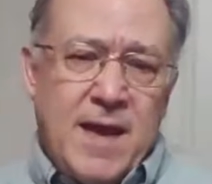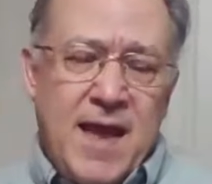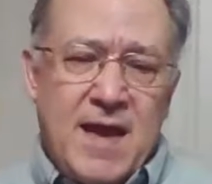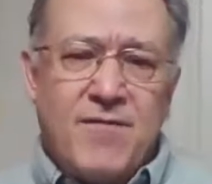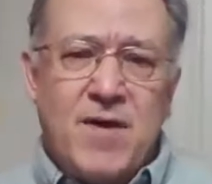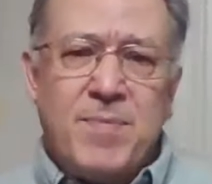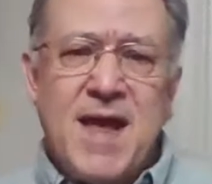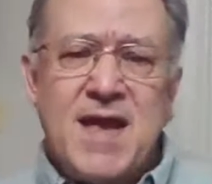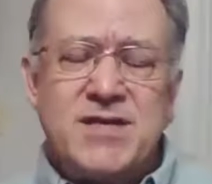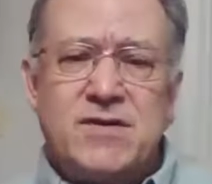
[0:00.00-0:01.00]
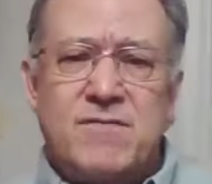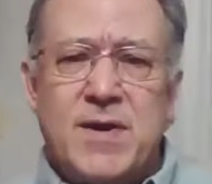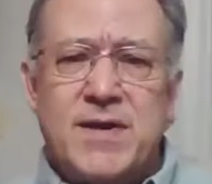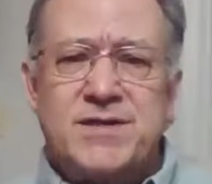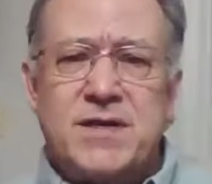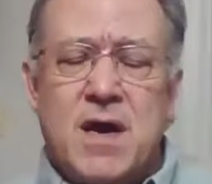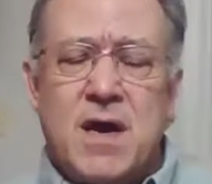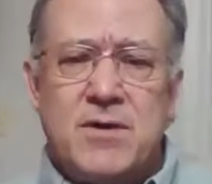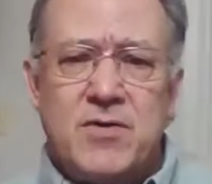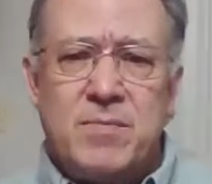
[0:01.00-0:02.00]
And if Onpassive brings in
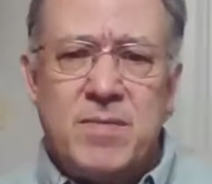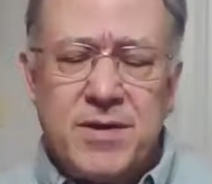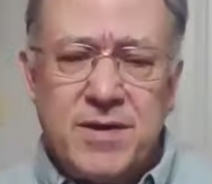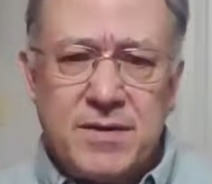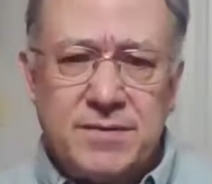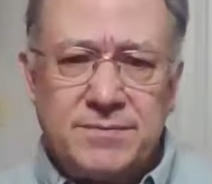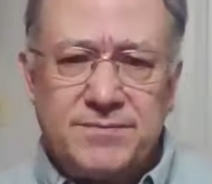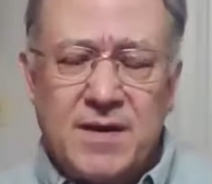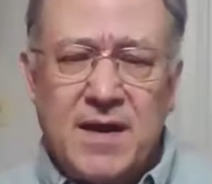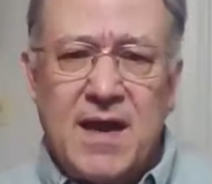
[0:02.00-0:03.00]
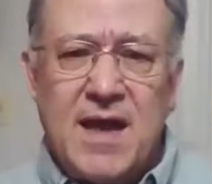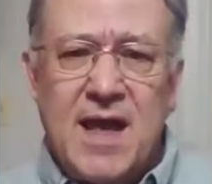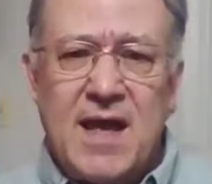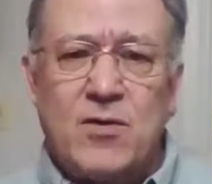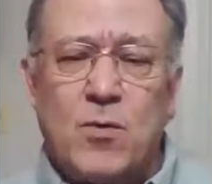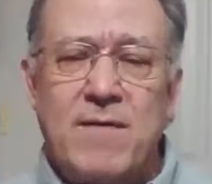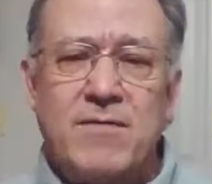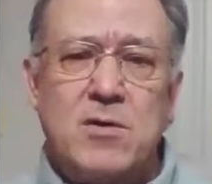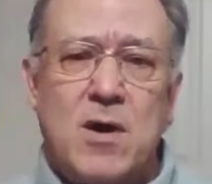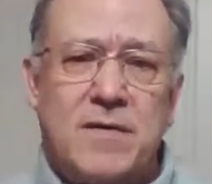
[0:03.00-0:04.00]
100 million and the
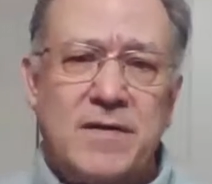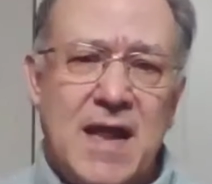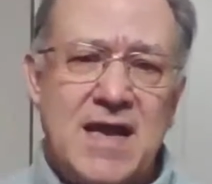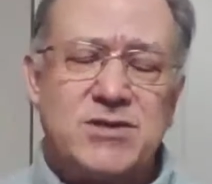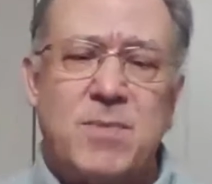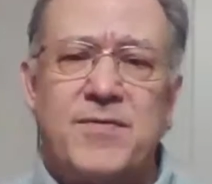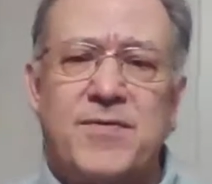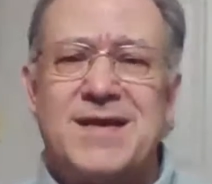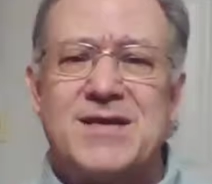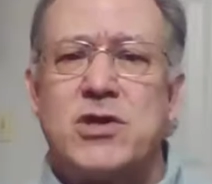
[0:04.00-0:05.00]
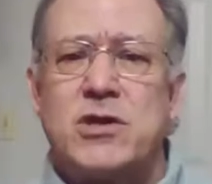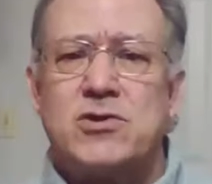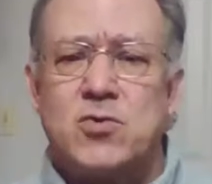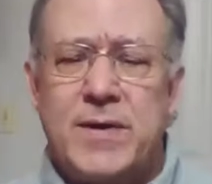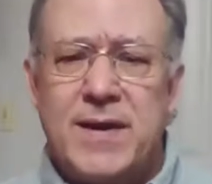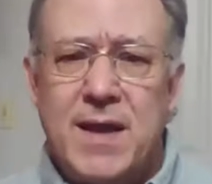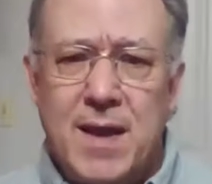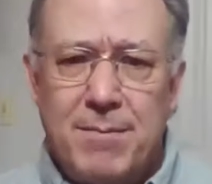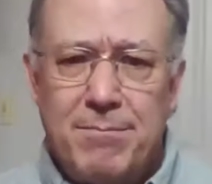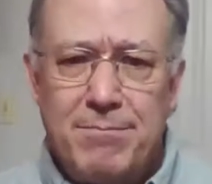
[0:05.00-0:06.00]
revenue on the last month is $20
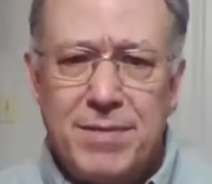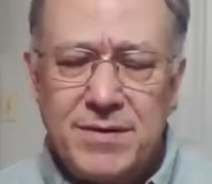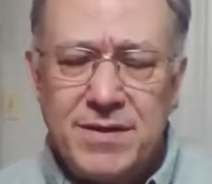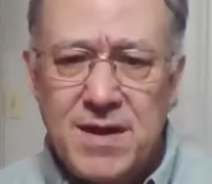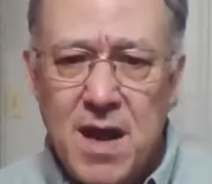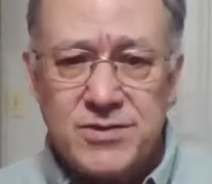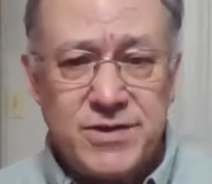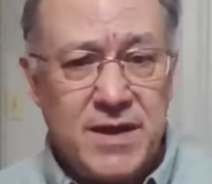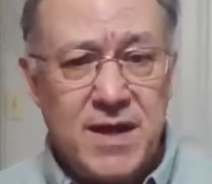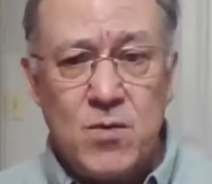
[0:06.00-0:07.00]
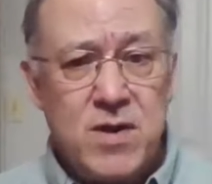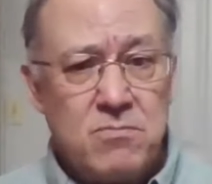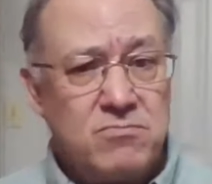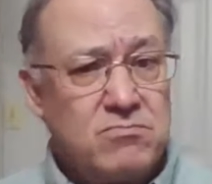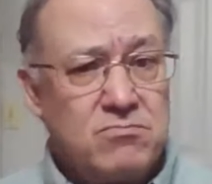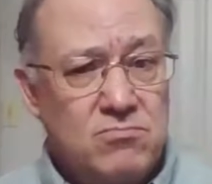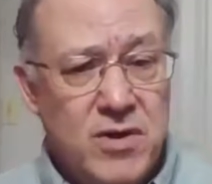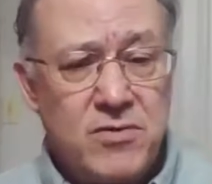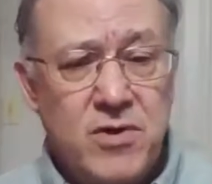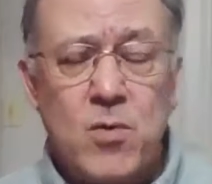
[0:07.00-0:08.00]
billion, and again, we don't
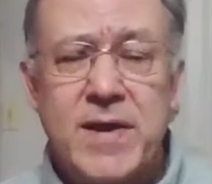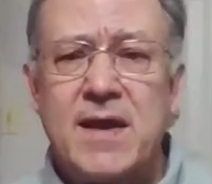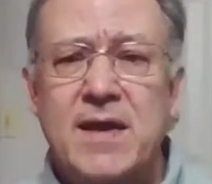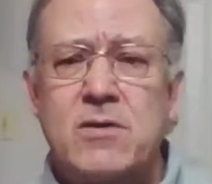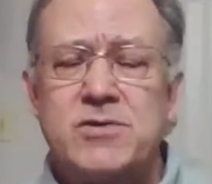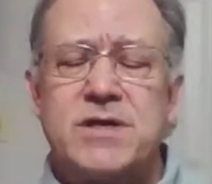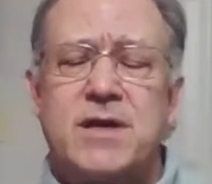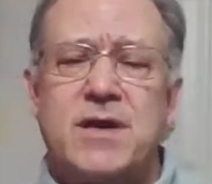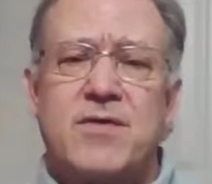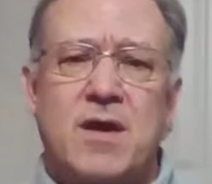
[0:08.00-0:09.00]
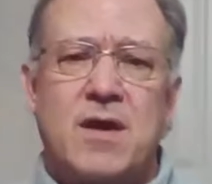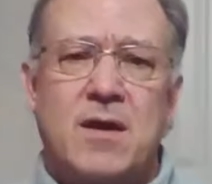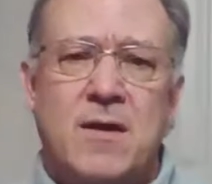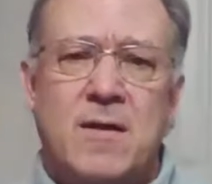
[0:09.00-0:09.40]
know, we can't guarantee anything.